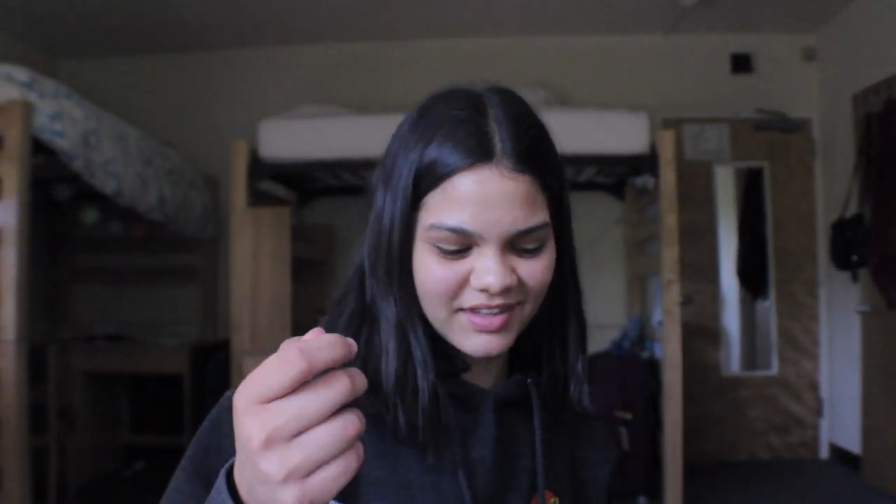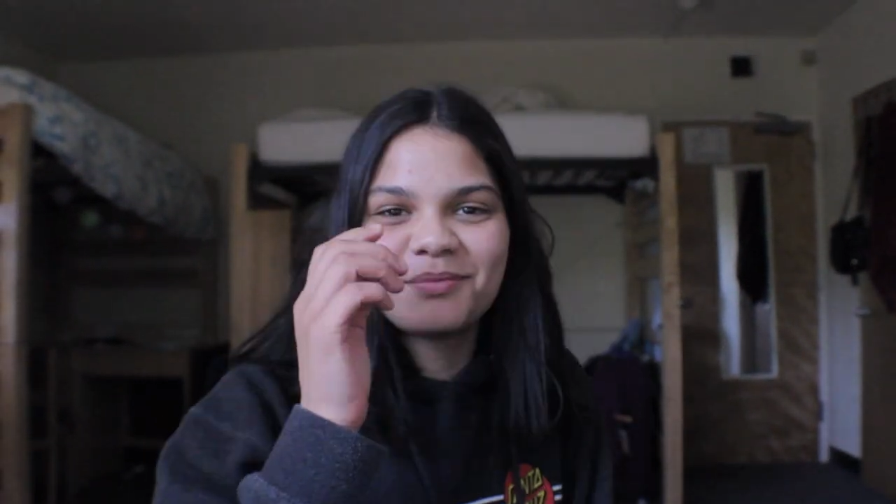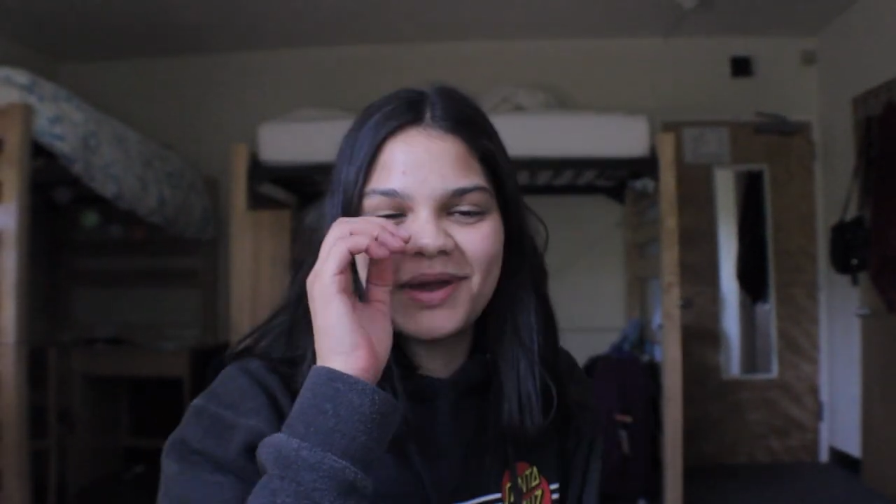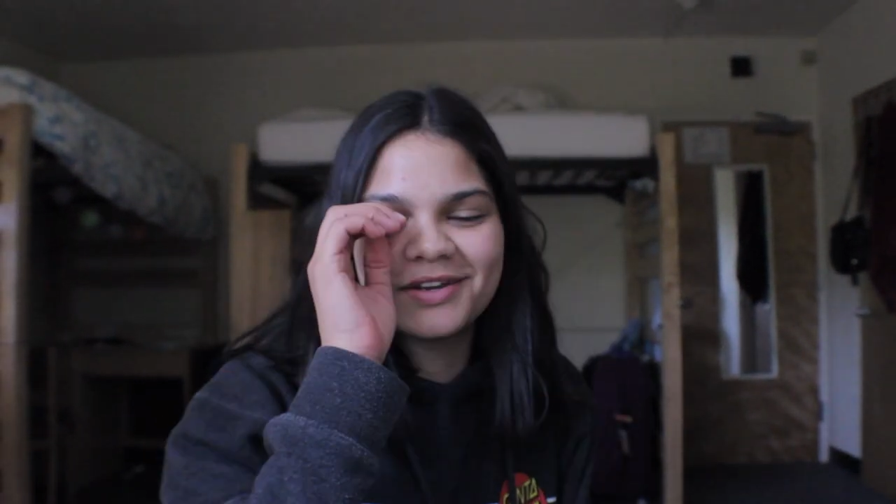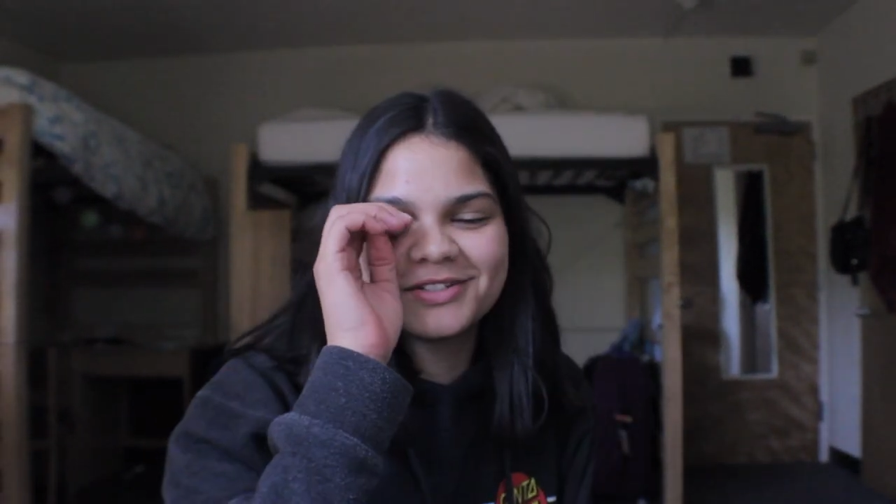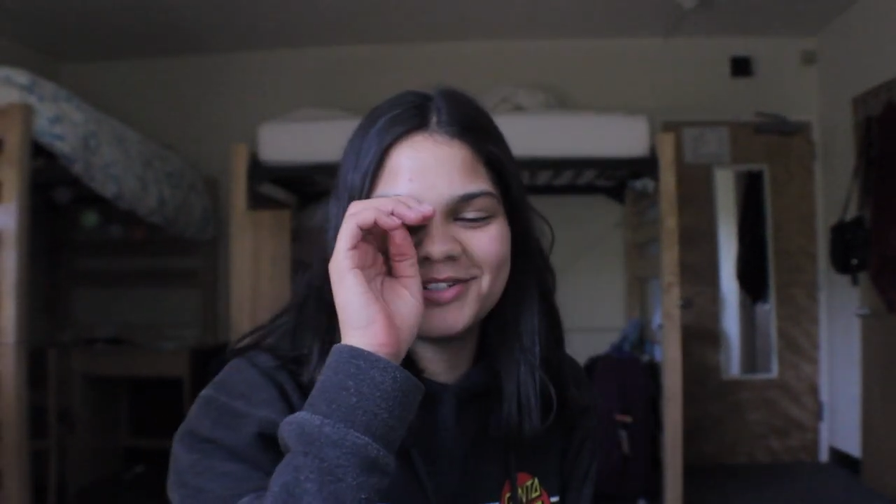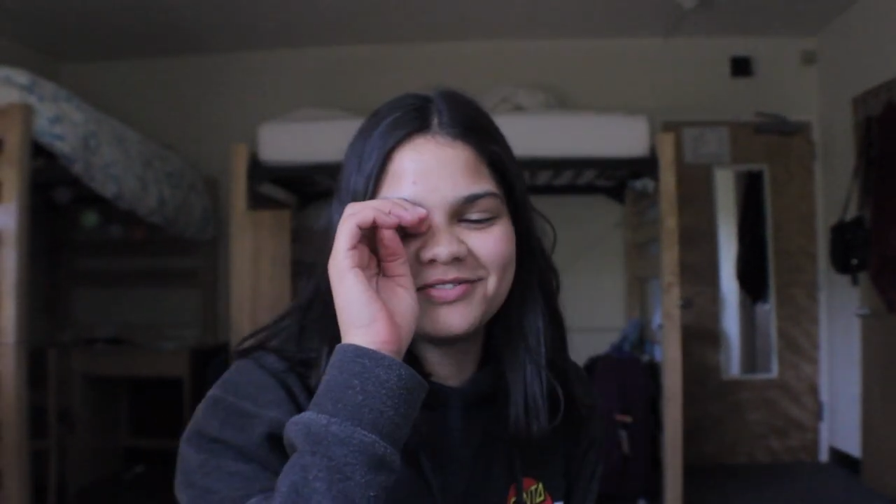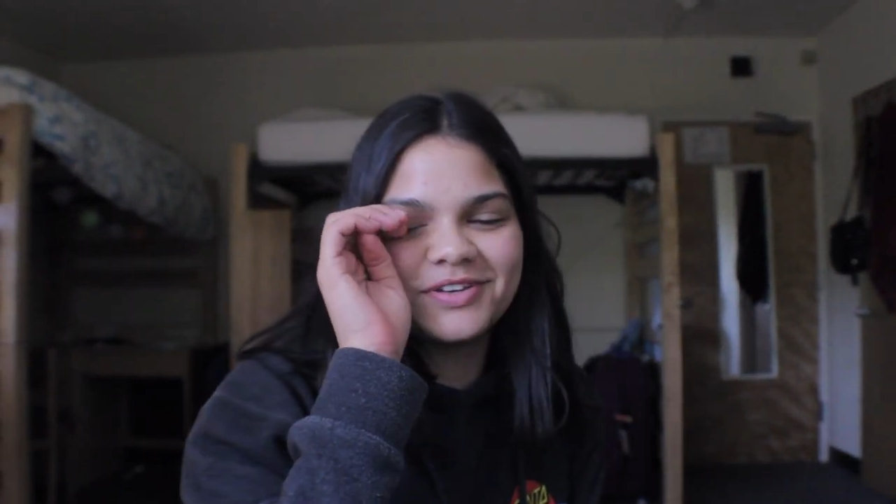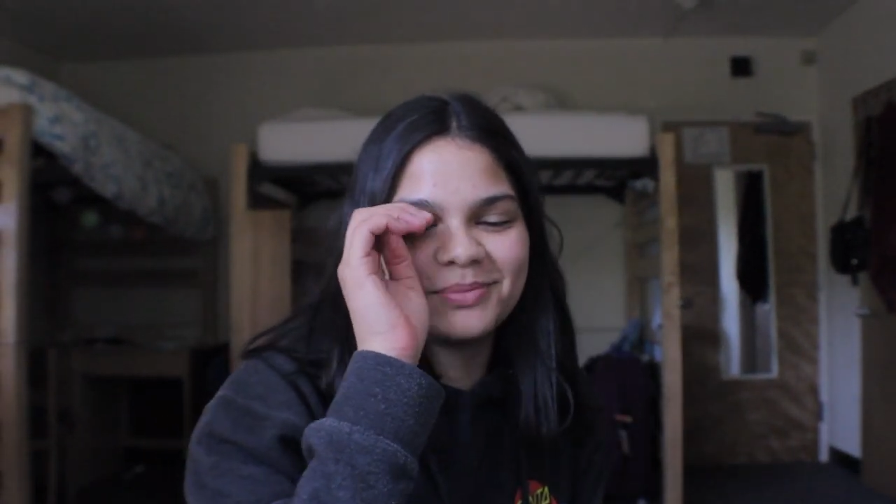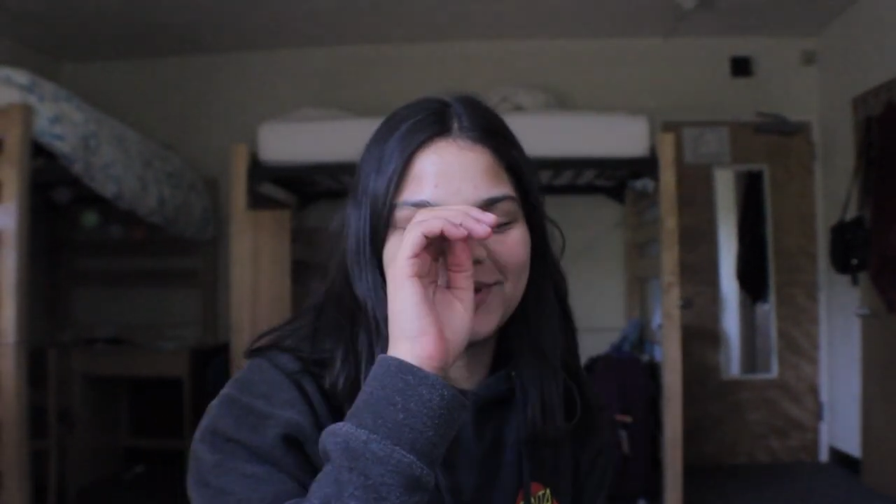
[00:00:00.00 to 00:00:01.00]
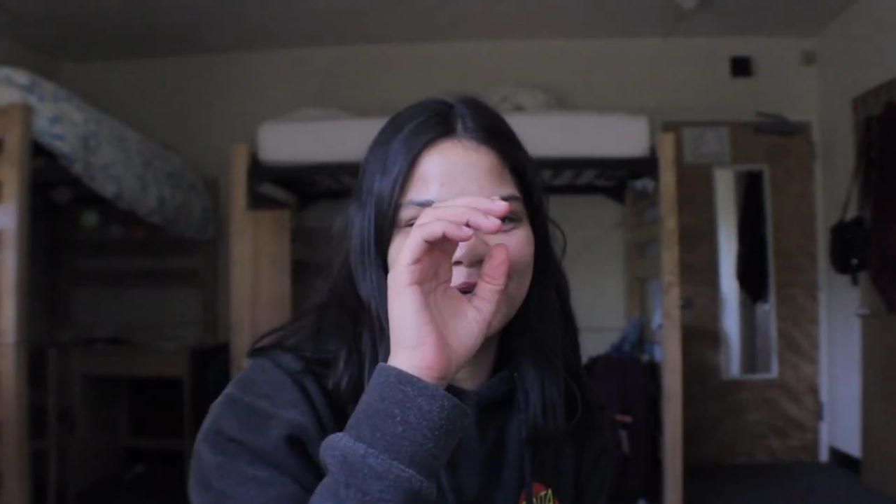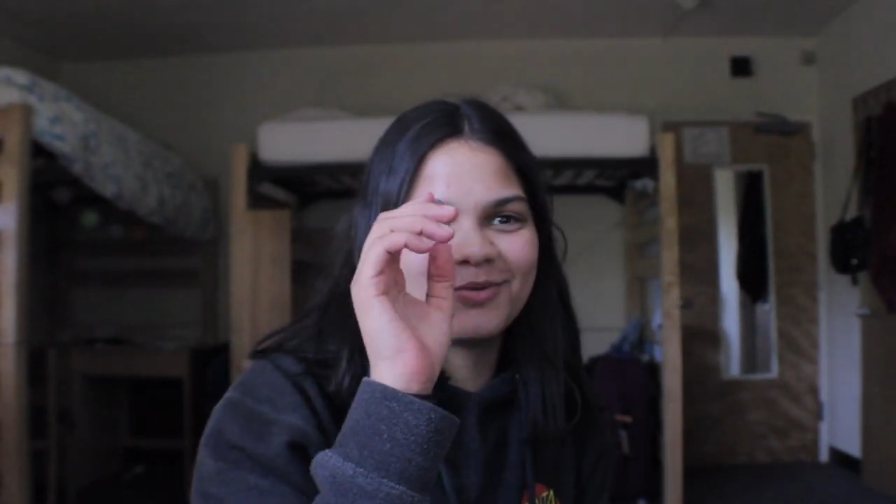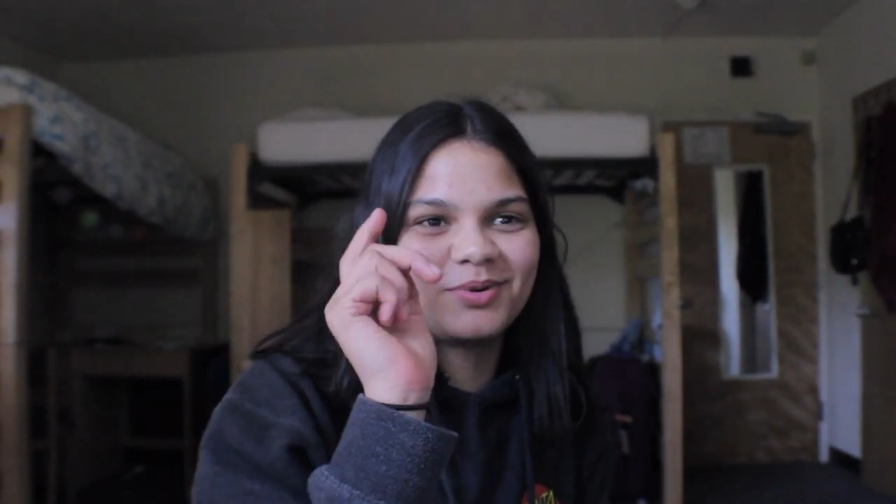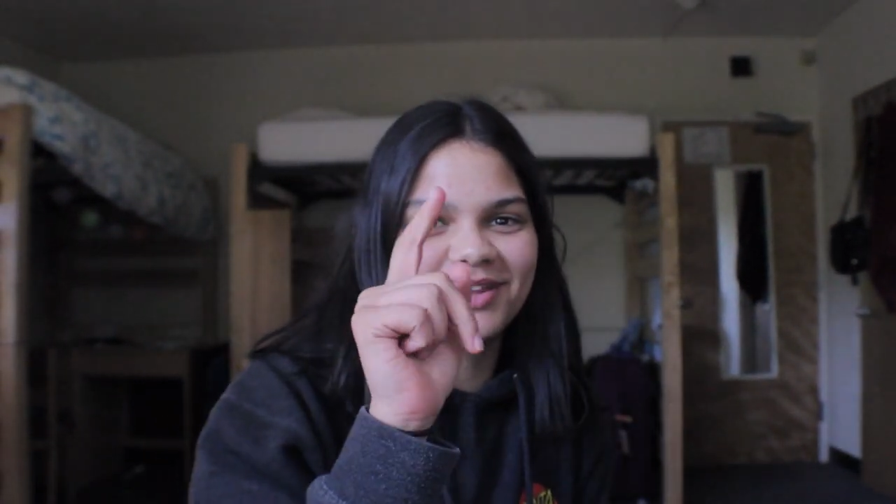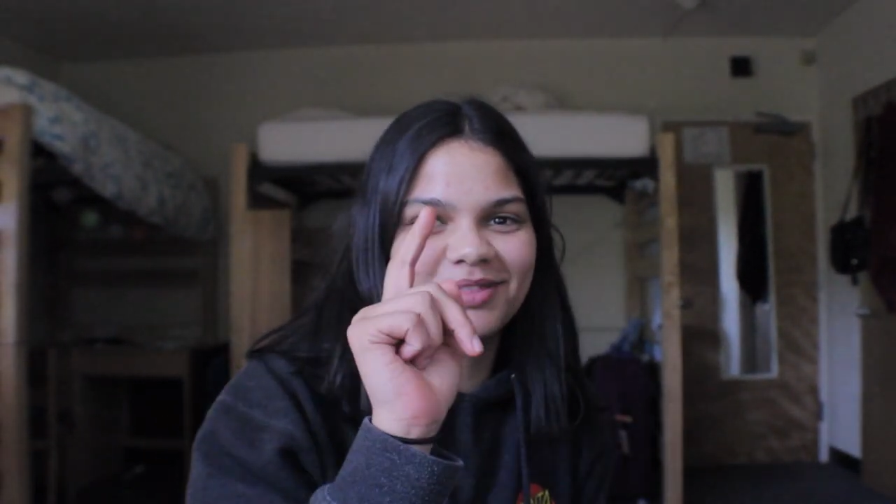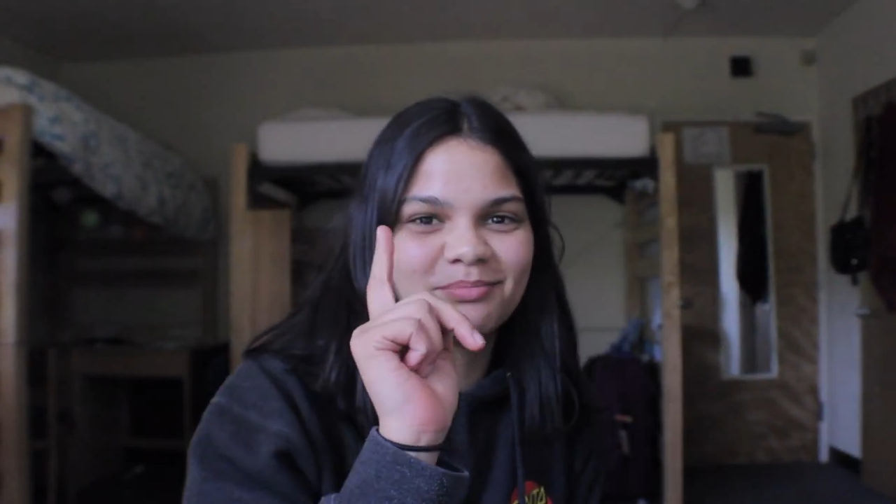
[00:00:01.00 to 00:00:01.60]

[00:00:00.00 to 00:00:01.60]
I'm actually filming with